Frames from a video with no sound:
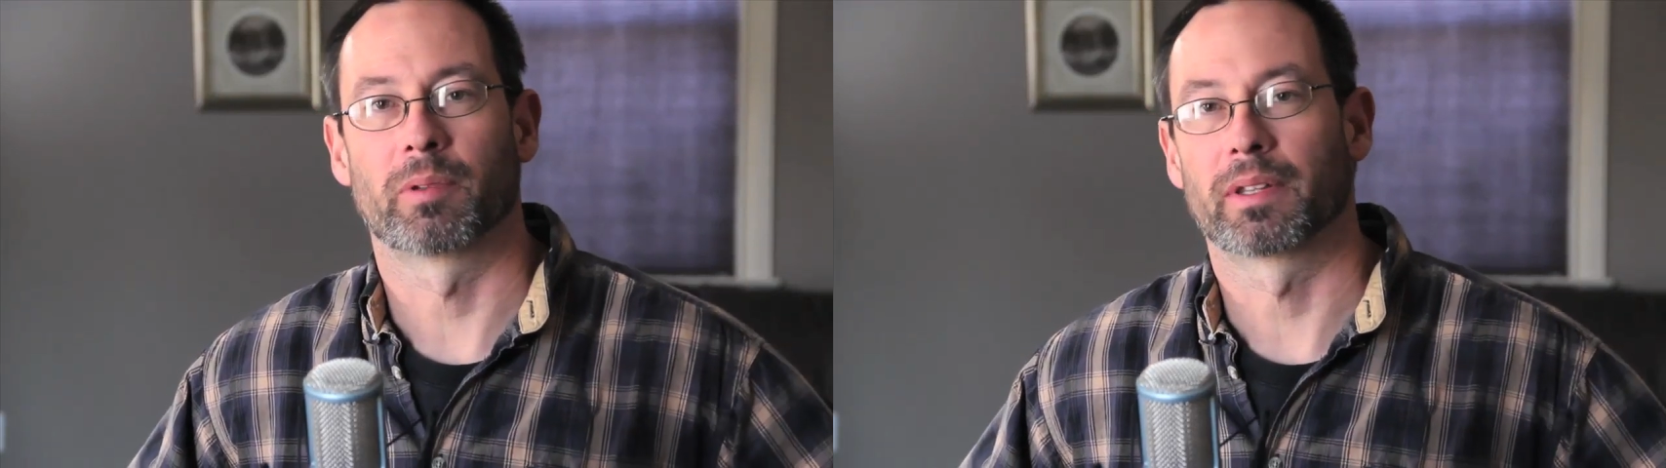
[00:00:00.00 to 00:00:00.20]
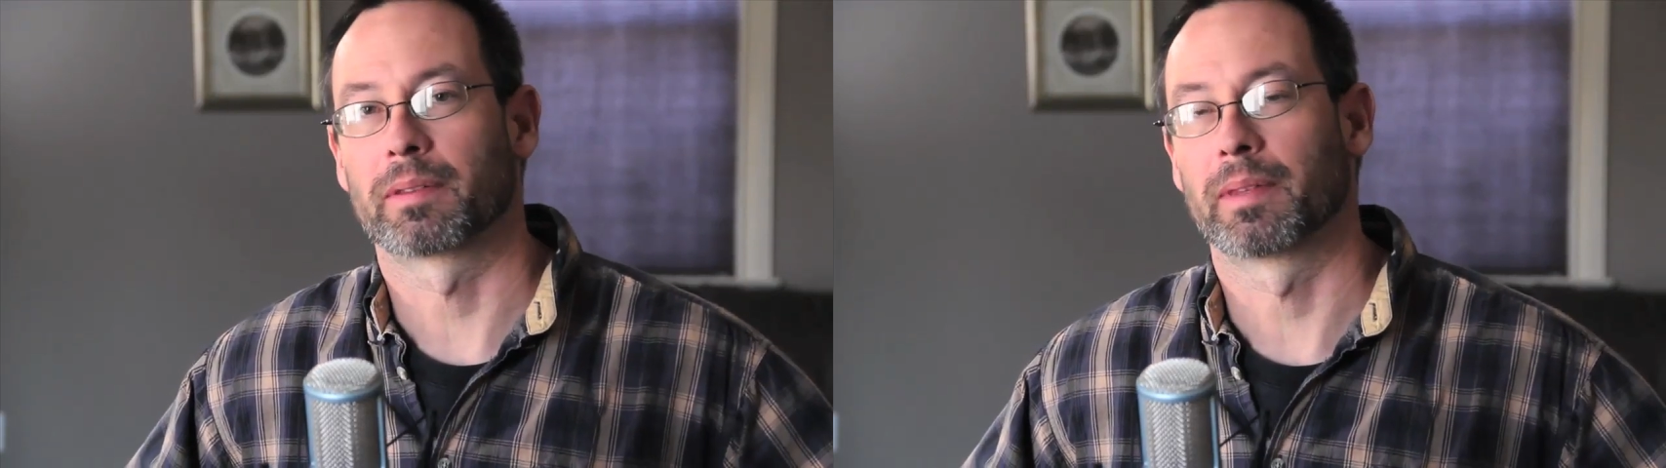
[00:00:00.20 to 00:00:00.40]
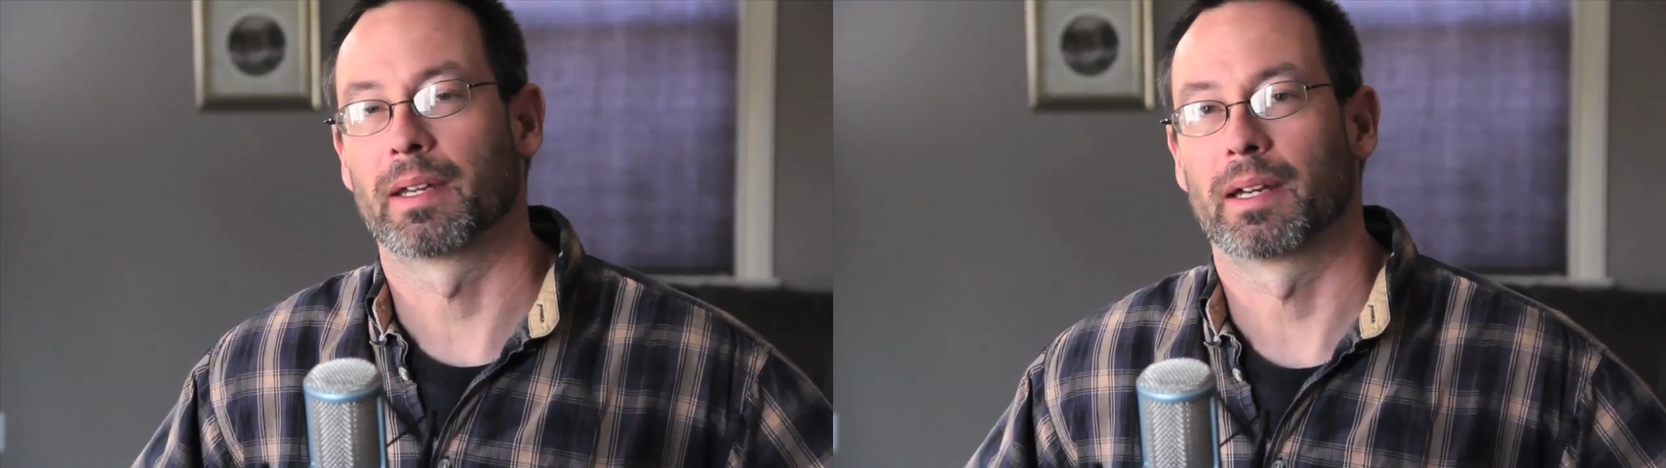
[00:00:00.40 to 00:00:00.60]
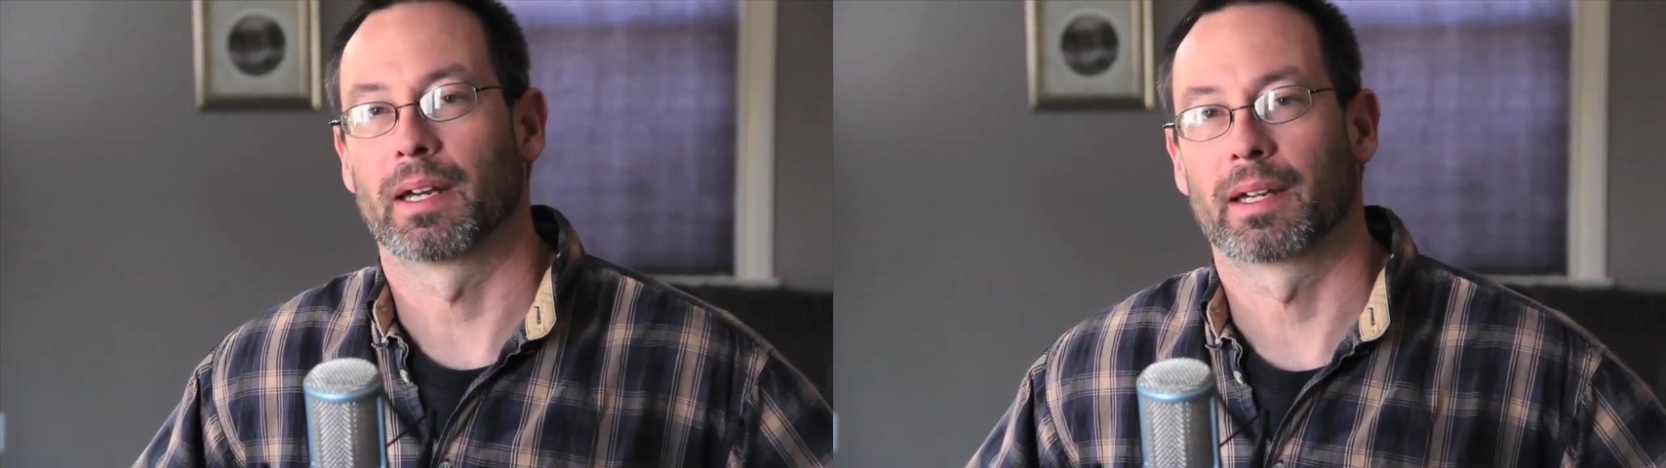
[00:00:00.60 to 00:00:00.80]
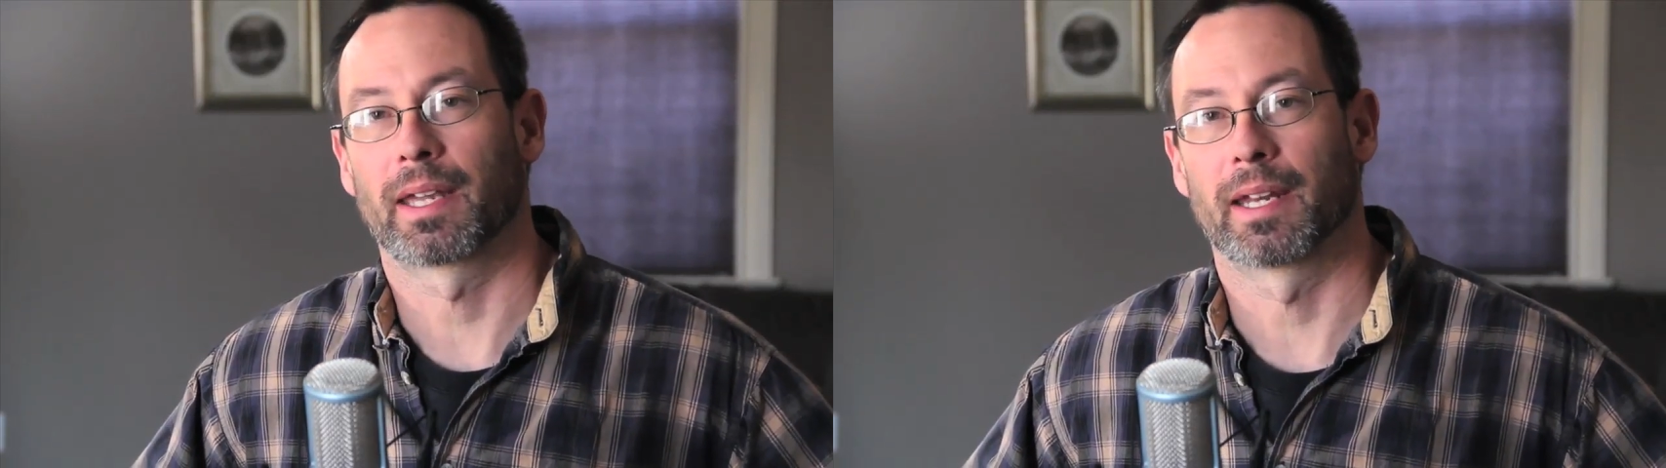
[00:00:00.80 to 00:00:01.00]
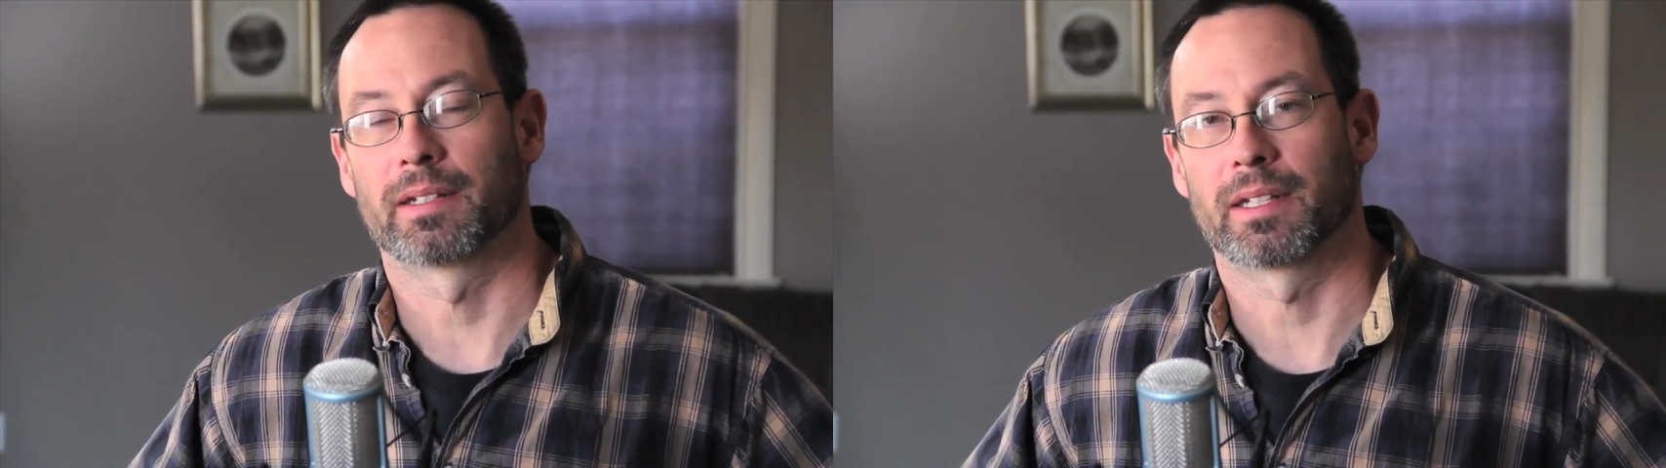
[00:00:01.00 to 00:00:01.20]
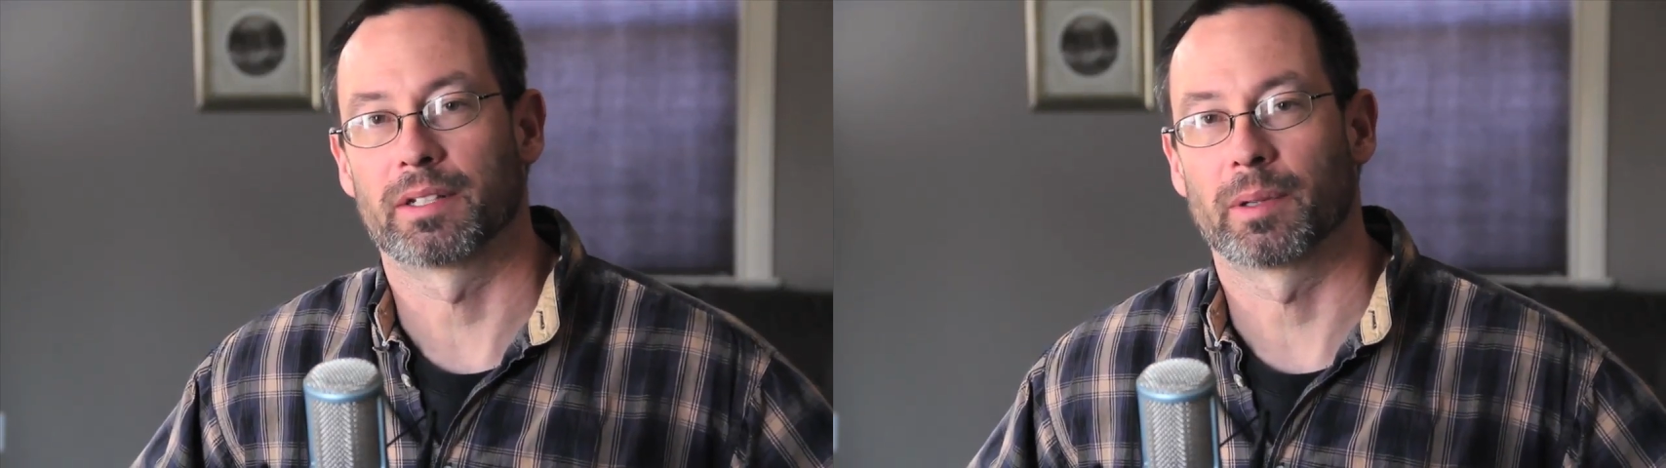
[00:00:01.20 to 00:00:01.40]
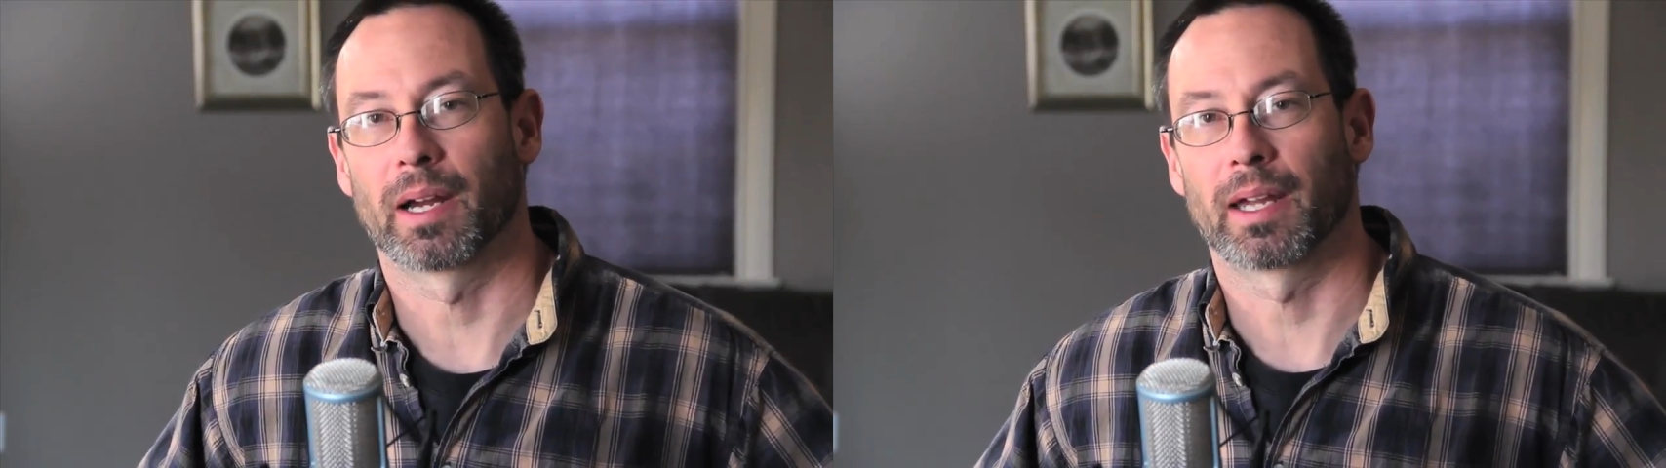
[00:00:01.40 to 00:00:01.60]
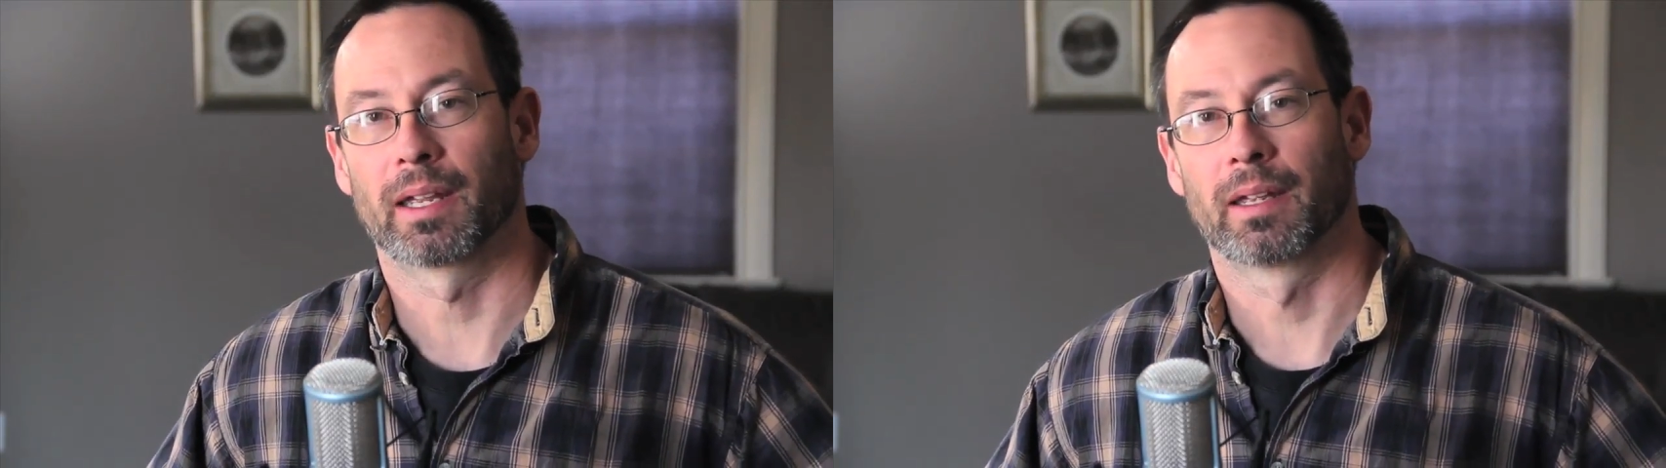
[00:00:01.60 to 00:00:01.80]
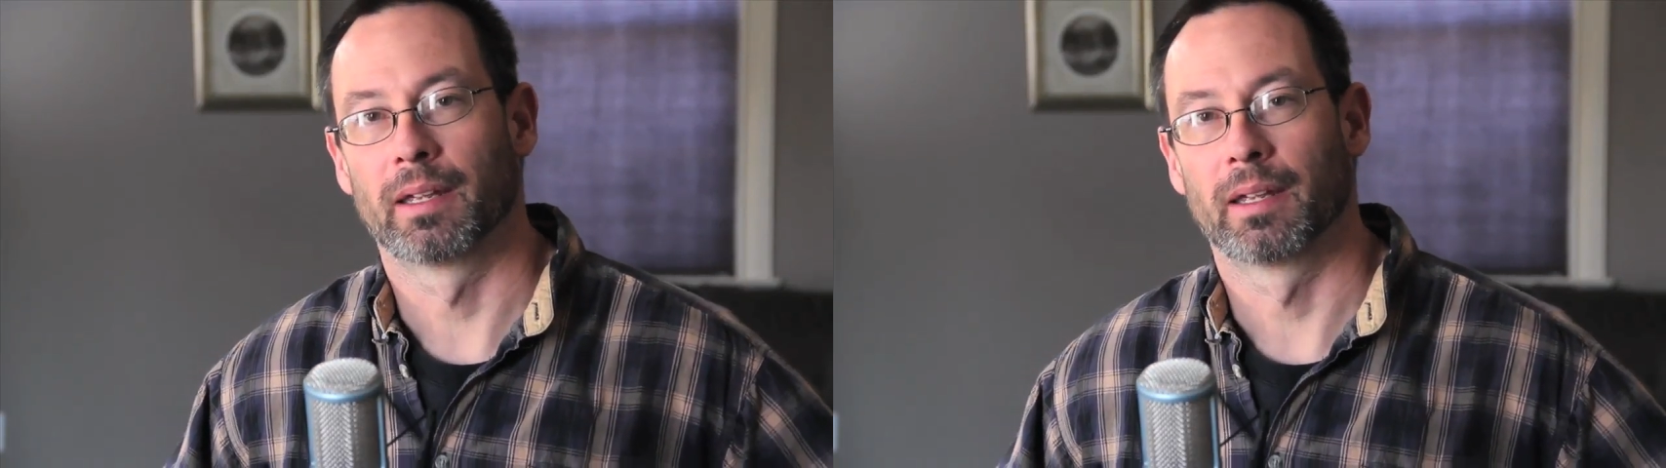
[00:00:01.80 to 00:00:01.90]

with the Canon T two i,